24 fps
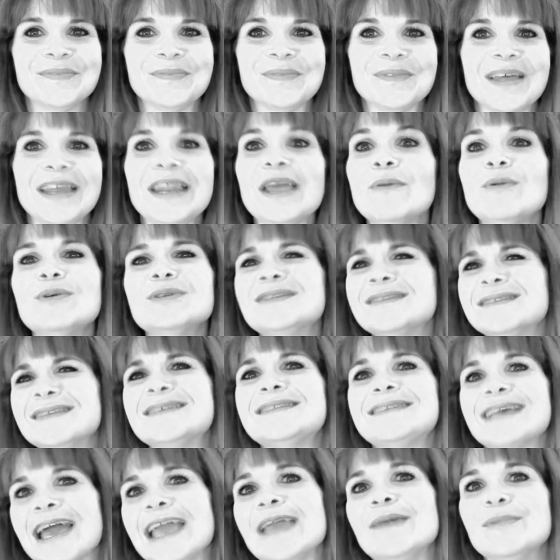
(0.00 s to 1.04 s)
And it wasn't the
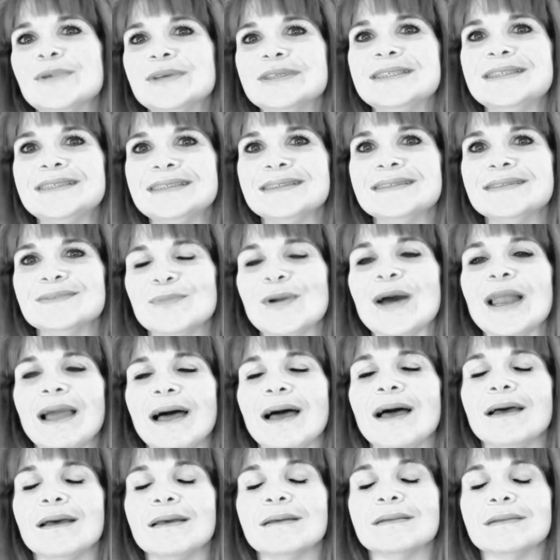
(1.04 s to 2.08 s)
same as, well,
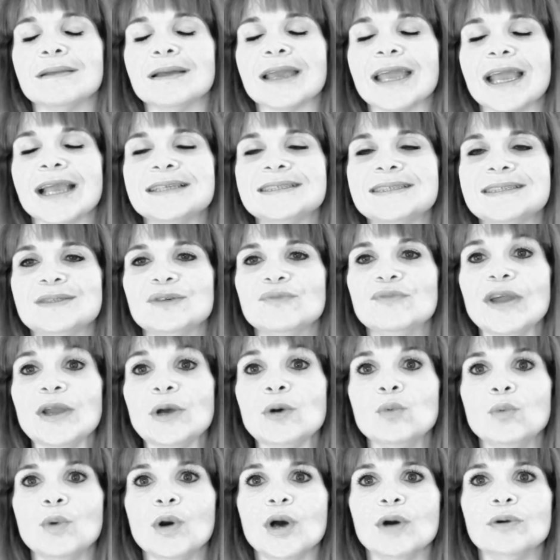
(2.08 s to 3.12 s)
I guess the
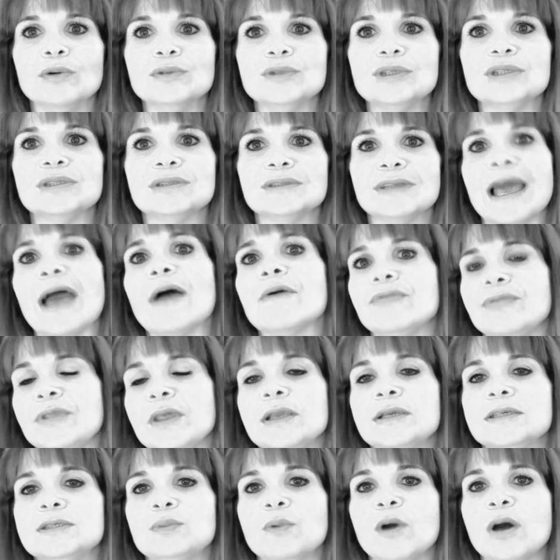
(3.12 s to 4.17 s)
real world, how
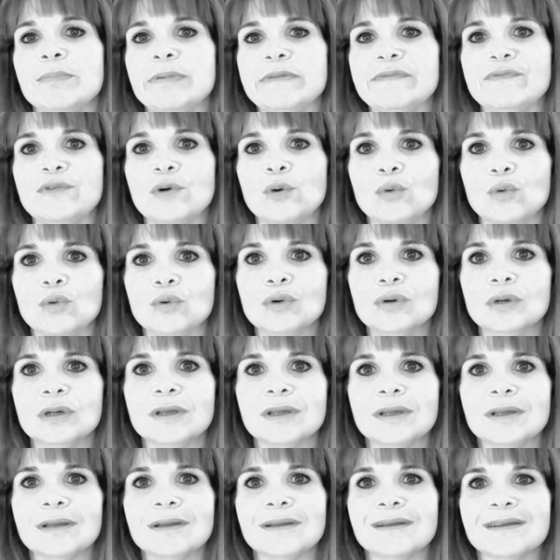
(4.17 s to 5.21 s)
things were before. It
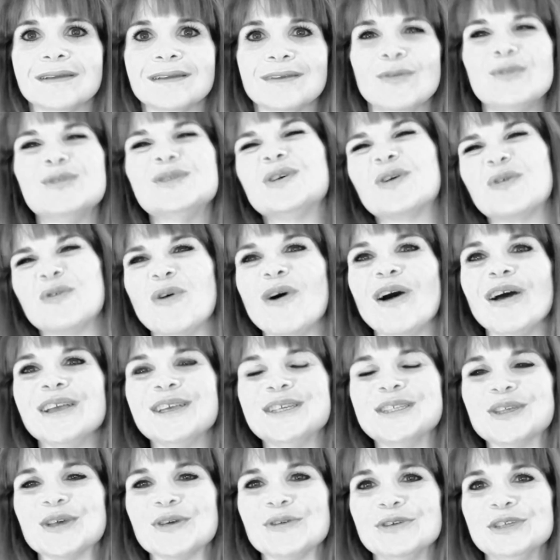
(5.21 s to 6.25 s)
wasn't quite
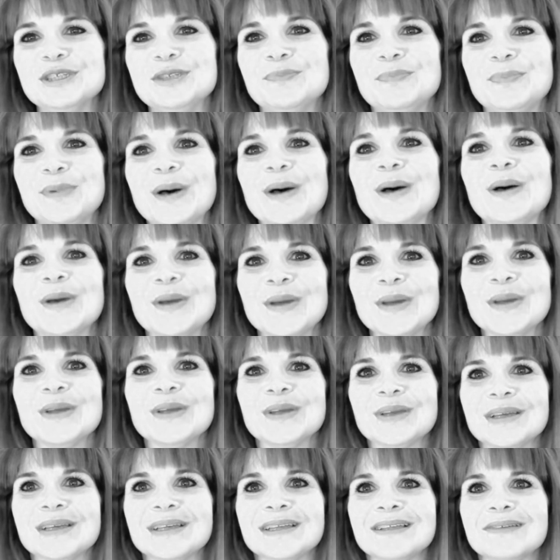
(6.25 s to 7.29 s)
as good, but
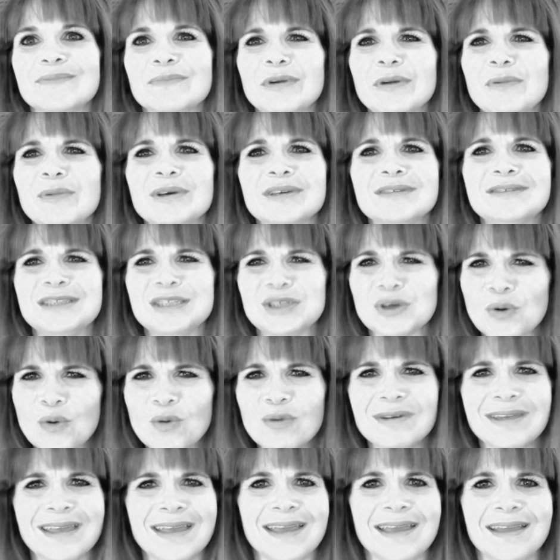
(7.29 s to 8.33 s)
we were
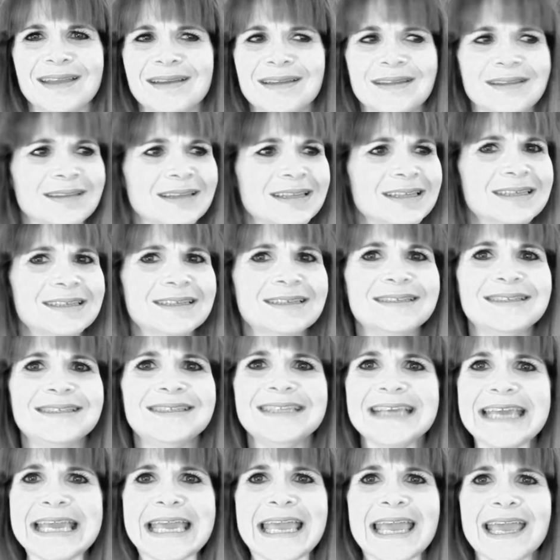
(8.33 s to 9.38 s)
talking and
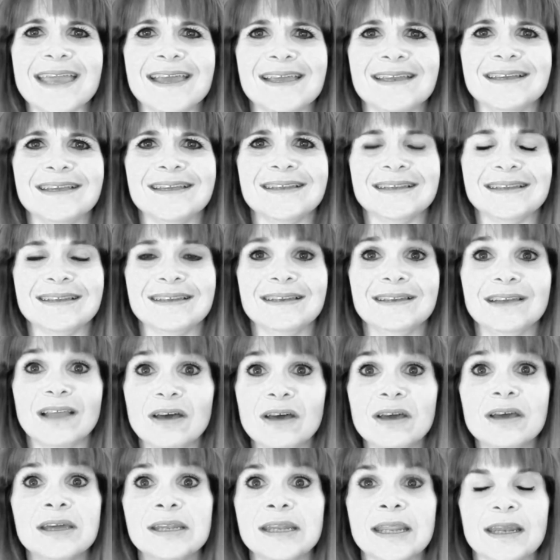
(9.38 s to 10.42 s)
singing and
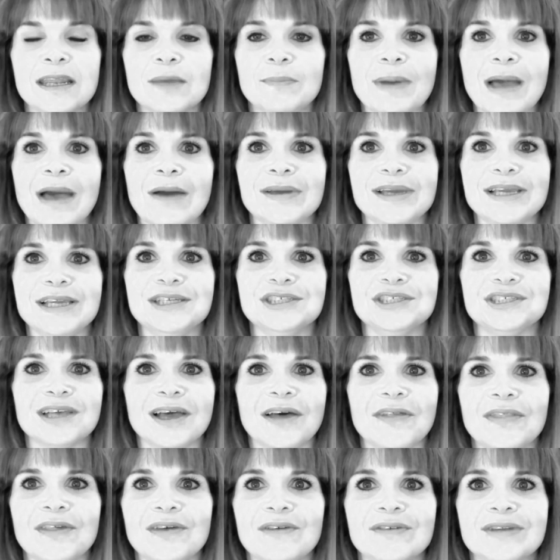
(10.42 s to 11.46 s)
learning about each
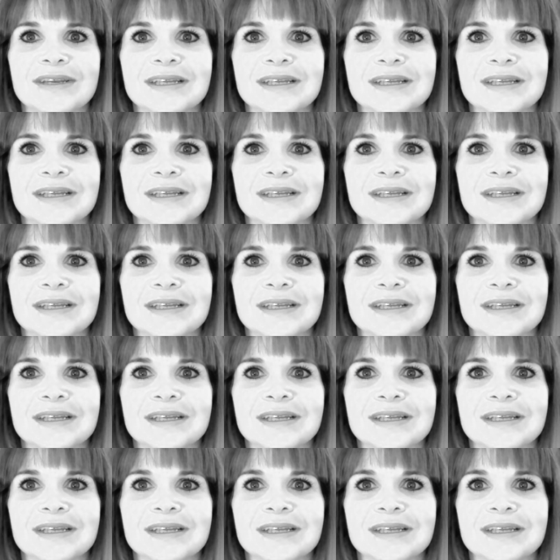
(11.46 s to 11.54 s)
other.